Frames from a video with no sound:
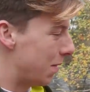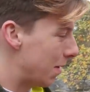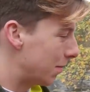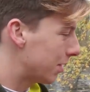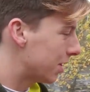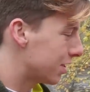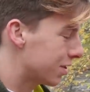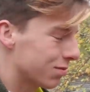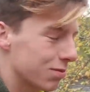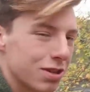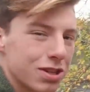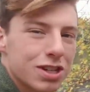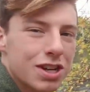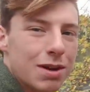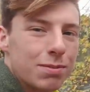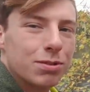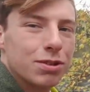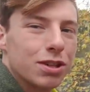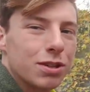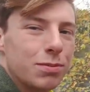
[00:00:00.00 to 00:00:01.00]
I'm gonna switch it
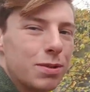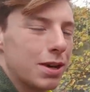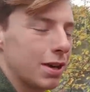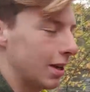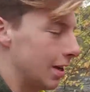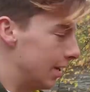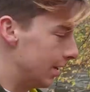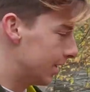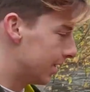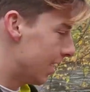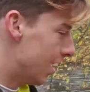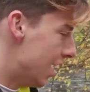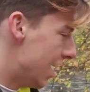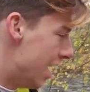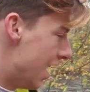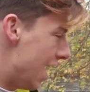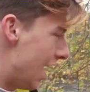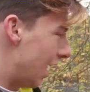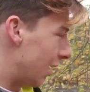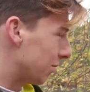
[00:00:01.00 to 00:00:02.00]
up a little bit because
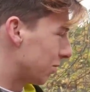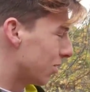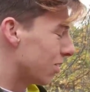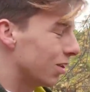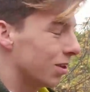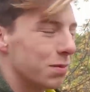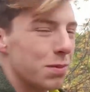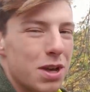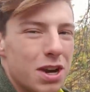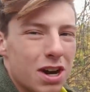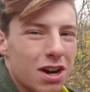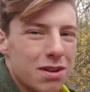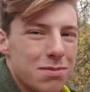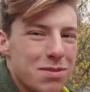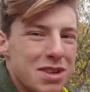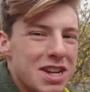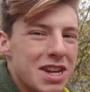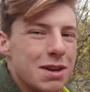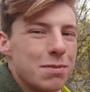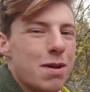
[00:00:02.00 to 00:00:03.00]
I'm reeling them in on a
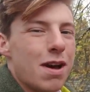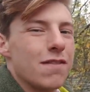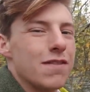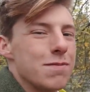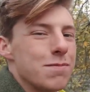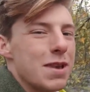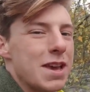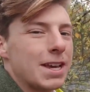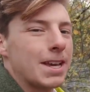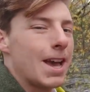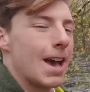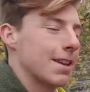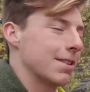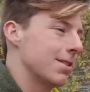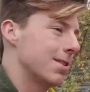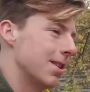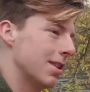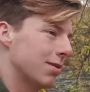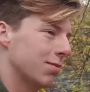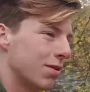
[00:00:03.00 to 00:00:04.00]
medium heavy bait
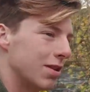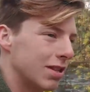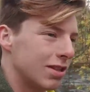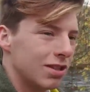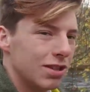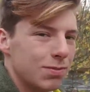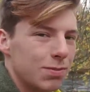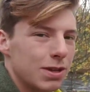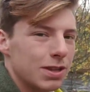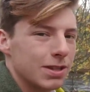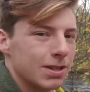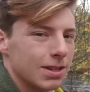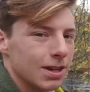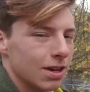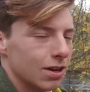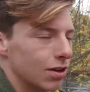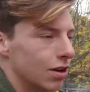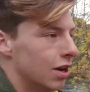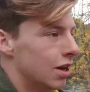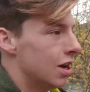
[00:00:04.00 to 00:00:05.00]
caster. That's pretty stupid,
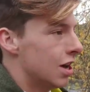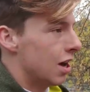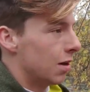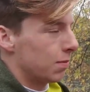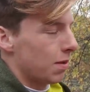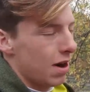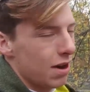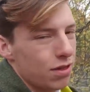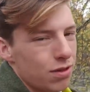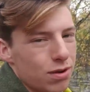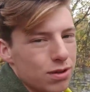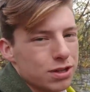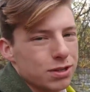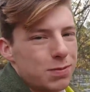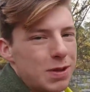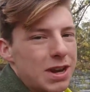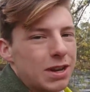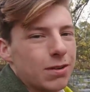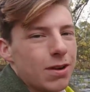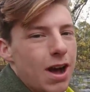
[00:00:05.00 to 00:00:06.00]
so probably throw the
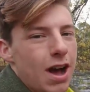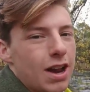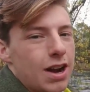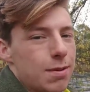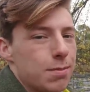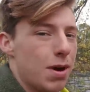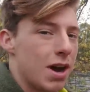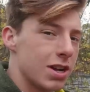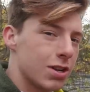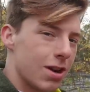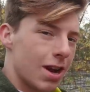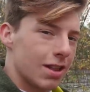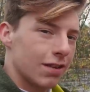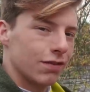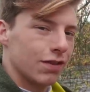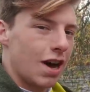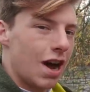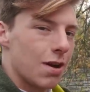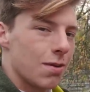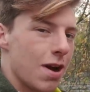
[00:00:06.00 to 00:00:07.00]
spinning rod. I might try the
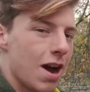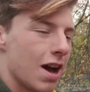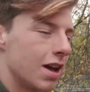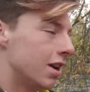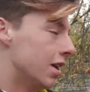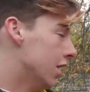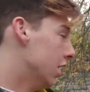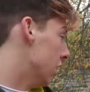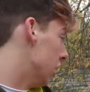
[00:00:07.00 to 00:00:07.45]
fly rod.